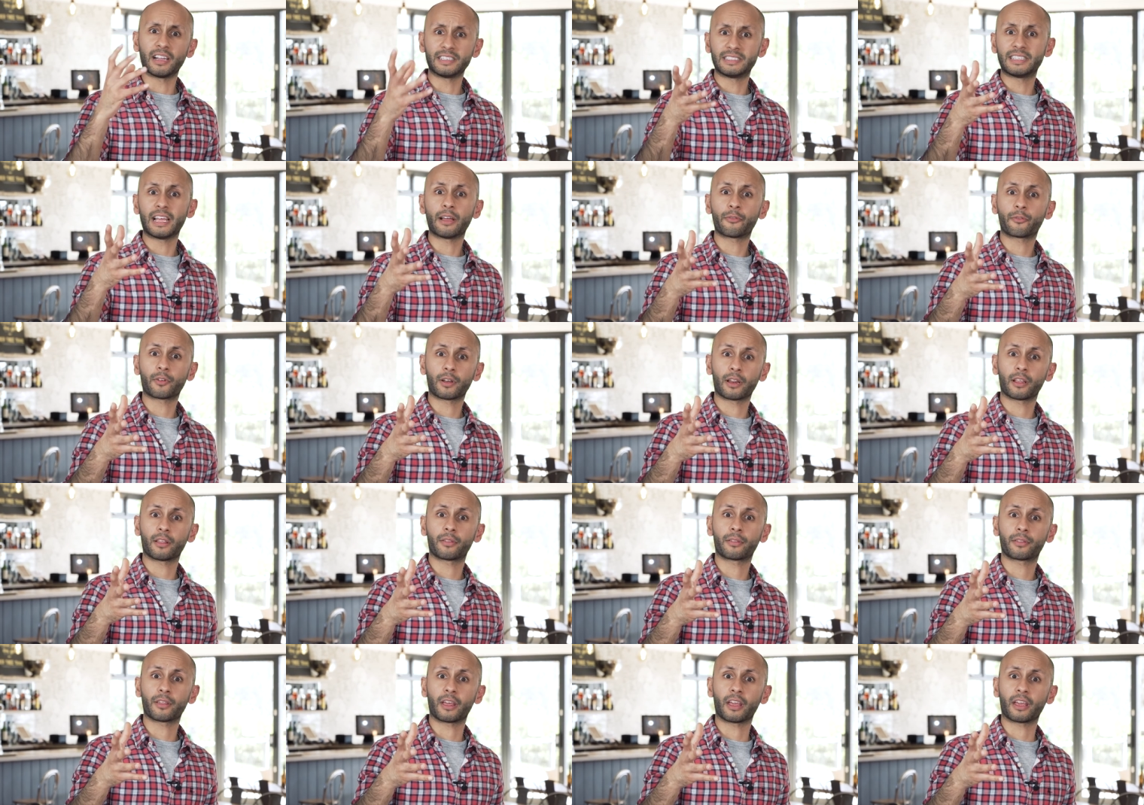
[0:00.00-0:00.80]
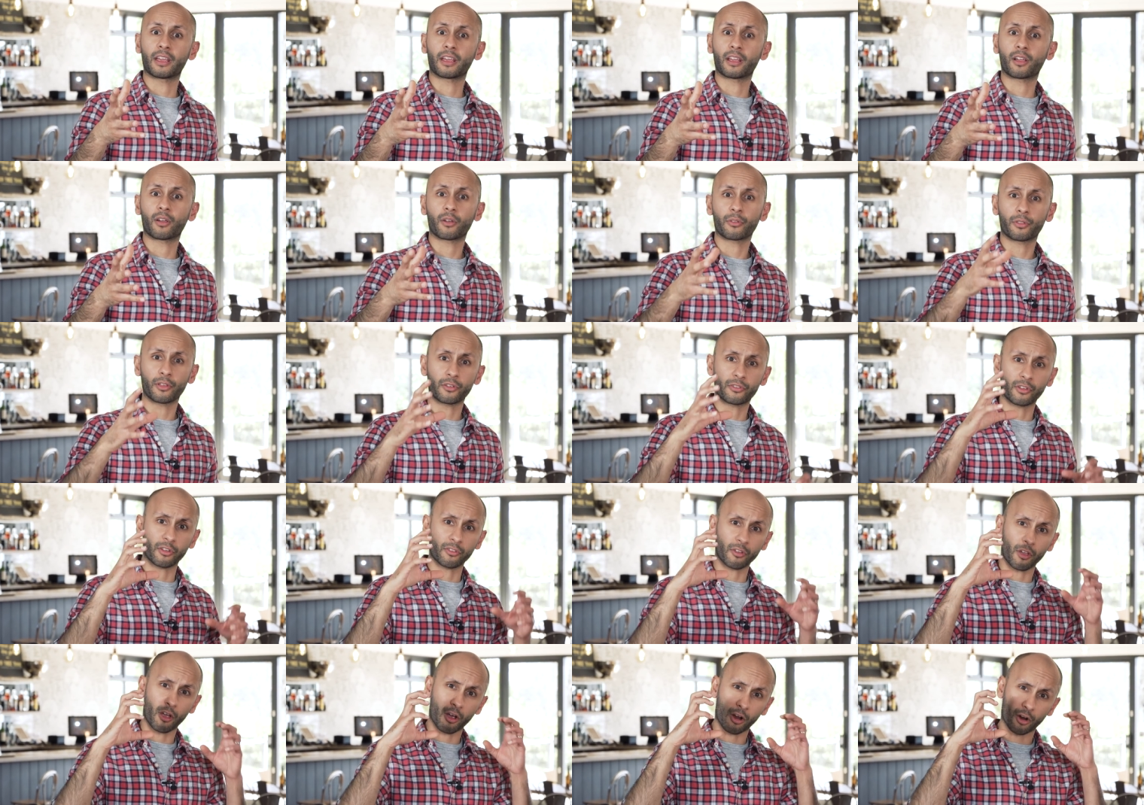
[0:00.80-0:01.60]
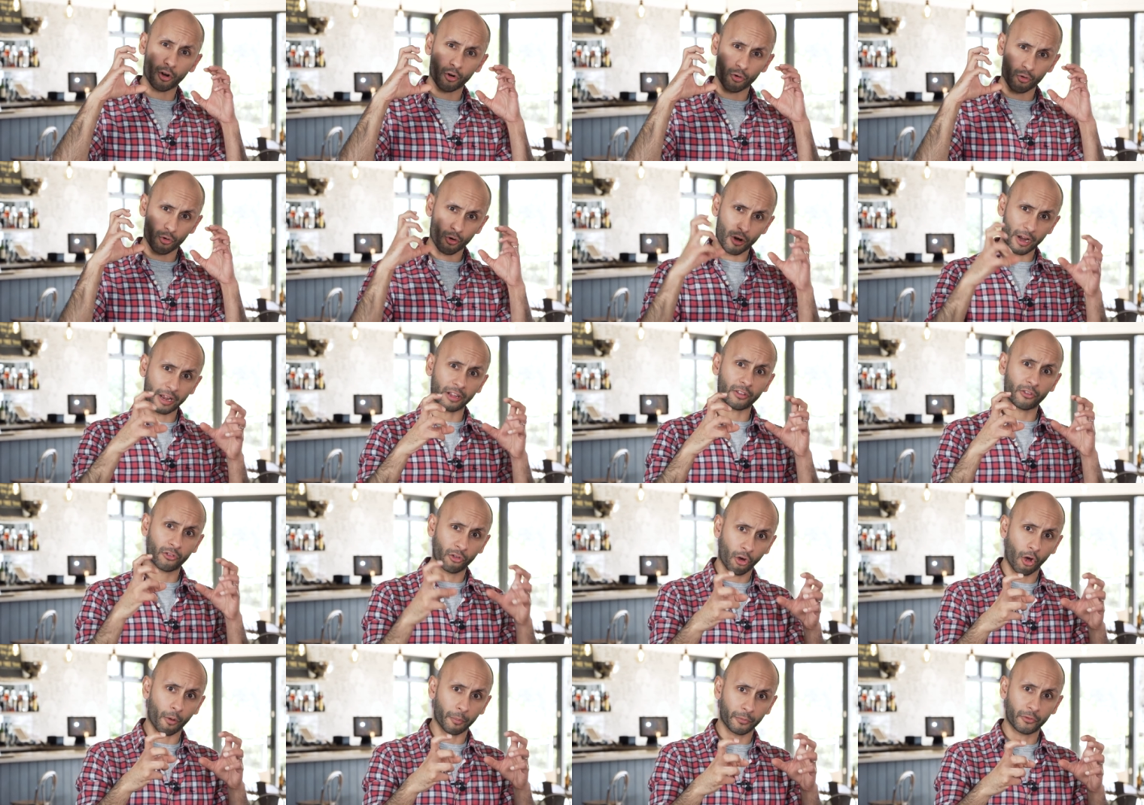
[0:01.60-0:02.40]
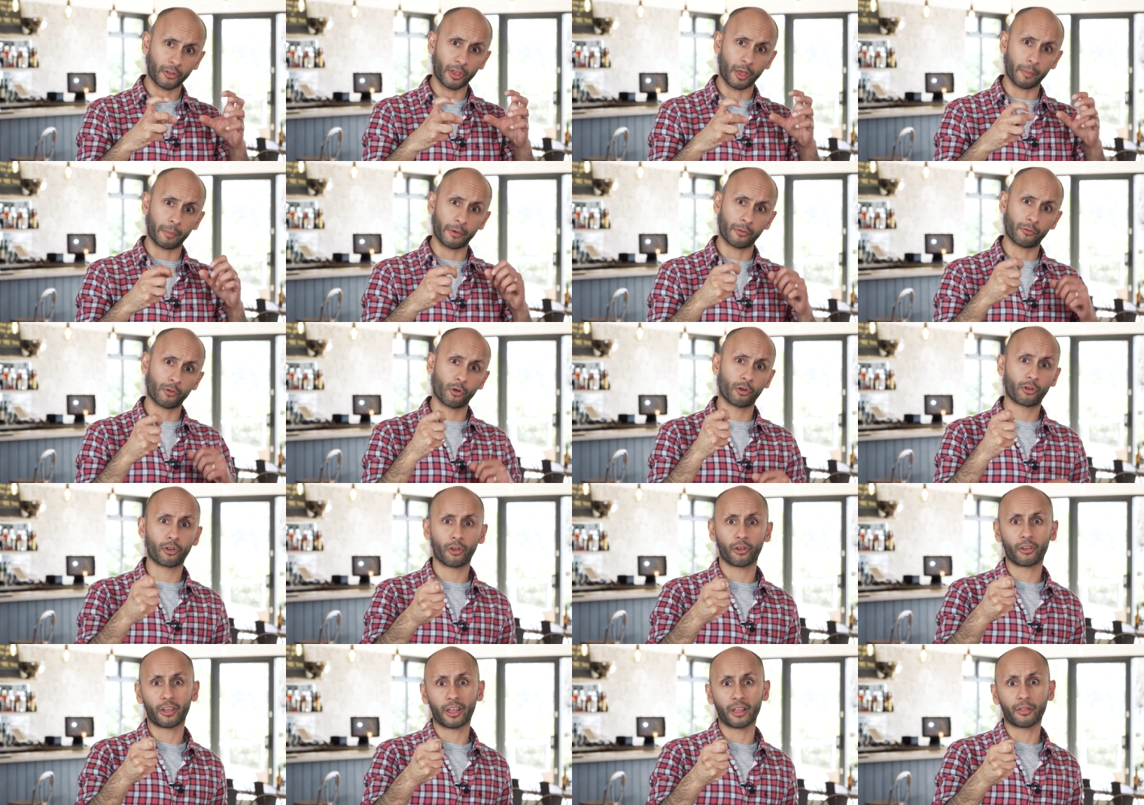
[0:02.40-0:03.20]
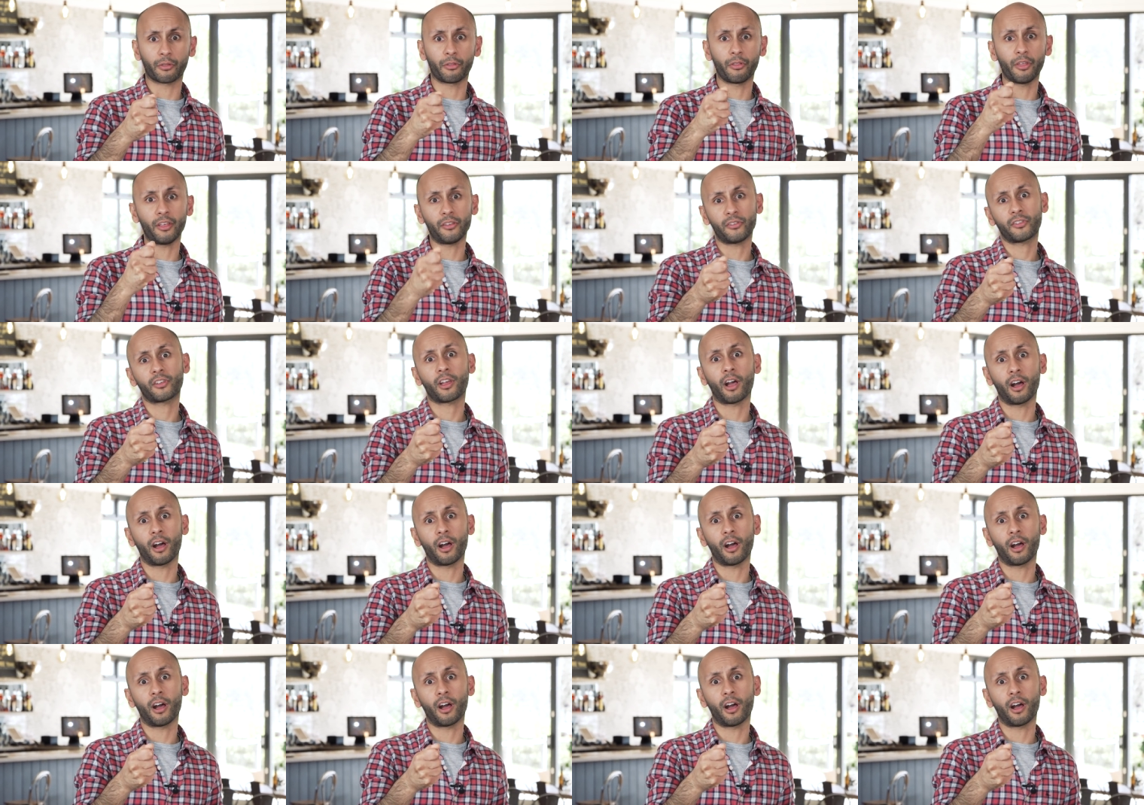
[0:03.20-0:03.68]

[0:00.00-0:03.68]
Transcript: I definitely think this is a great top tip if you're cooking this